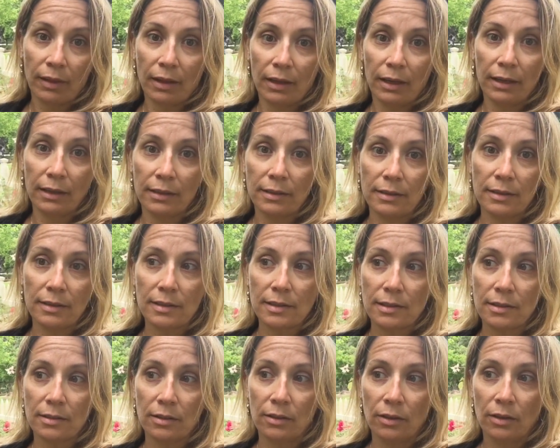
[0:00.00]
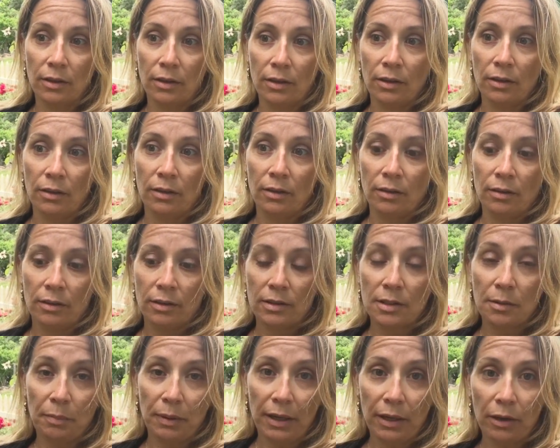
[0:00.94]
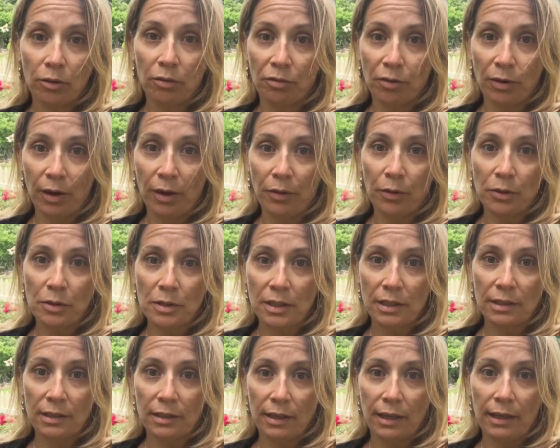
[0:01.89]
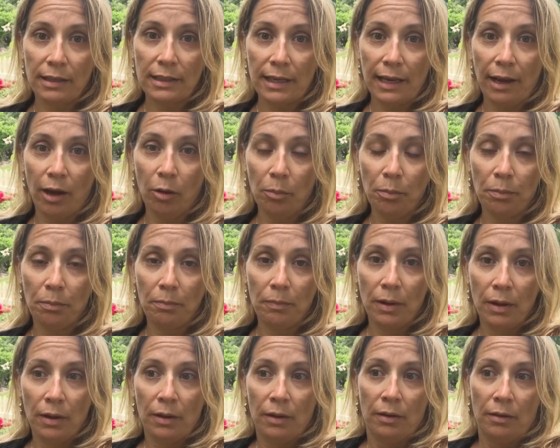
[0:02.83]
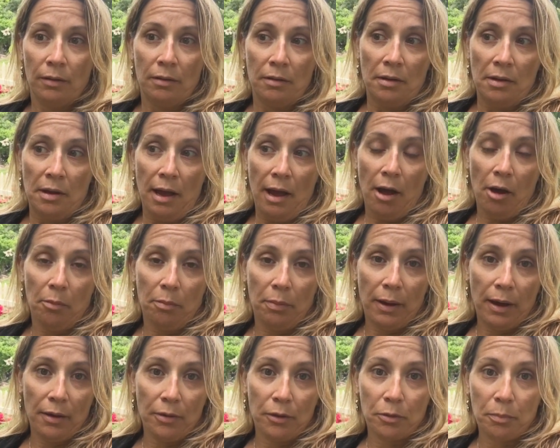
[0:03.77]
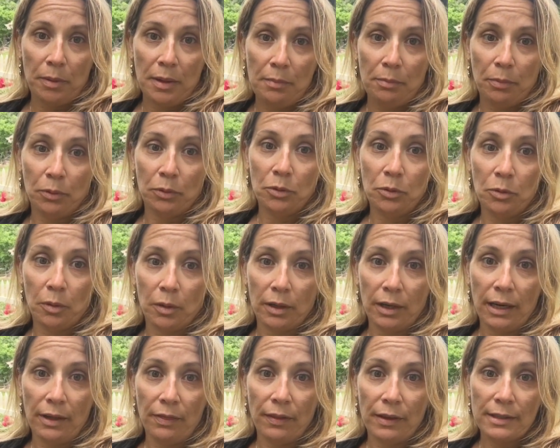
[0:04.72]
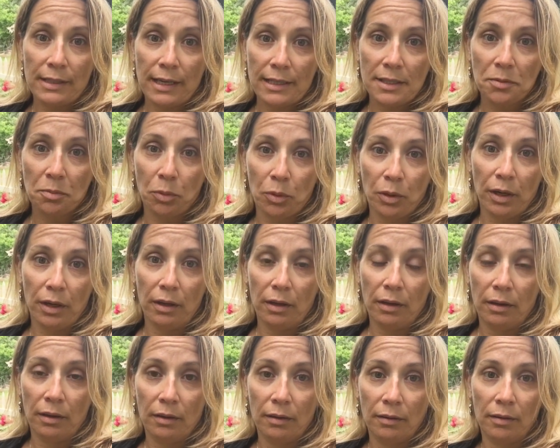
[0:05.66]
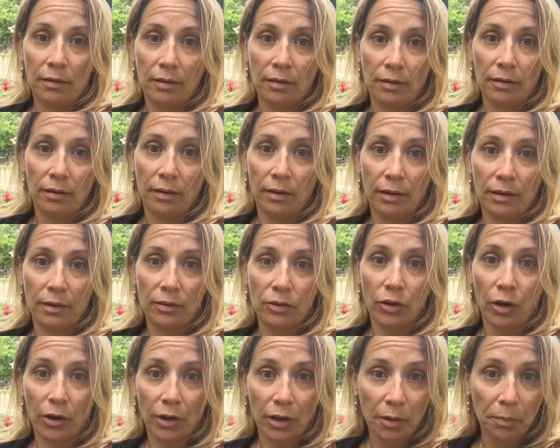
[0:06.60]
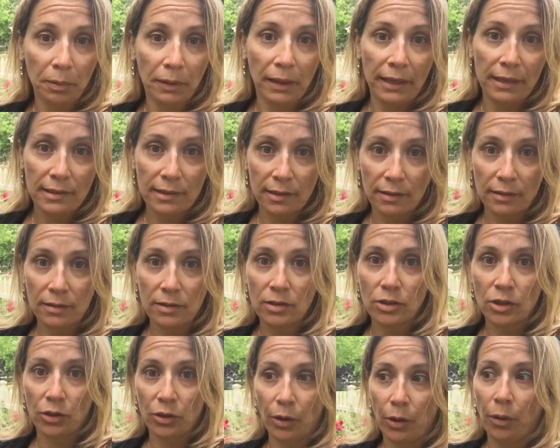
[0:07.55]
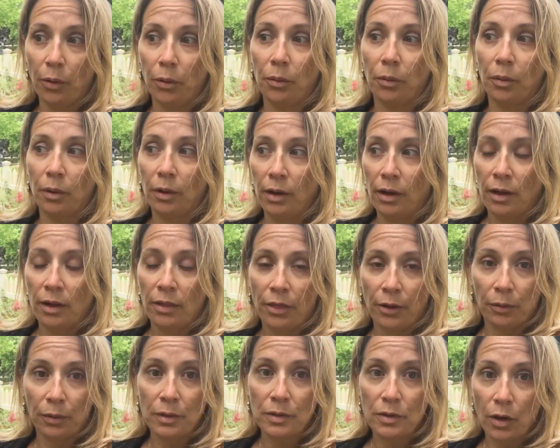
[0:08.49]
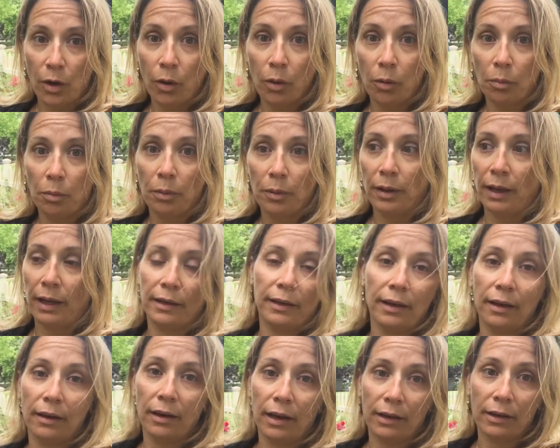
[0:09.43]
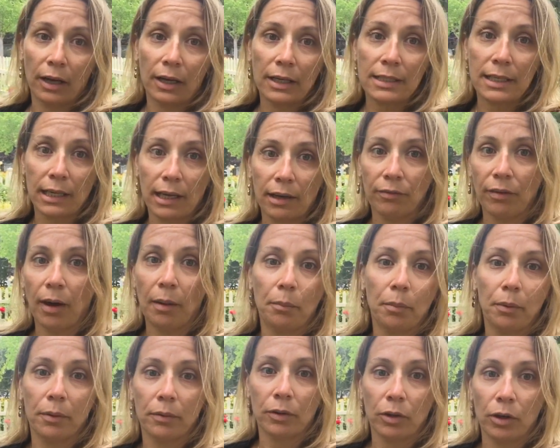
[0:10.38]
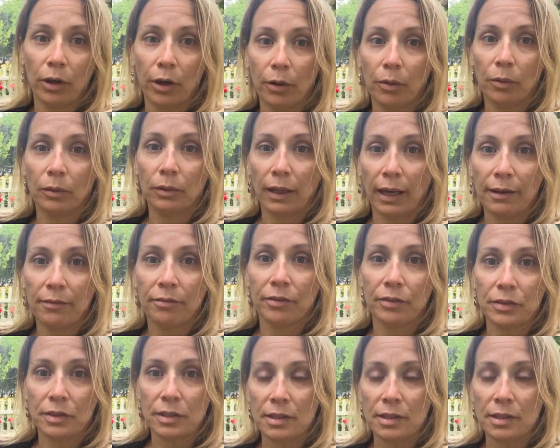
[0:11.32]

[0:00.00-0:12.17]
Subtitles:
is to be here for others and to help other people who are in the desperate, dark places, to know there is hope, and not to give up. Life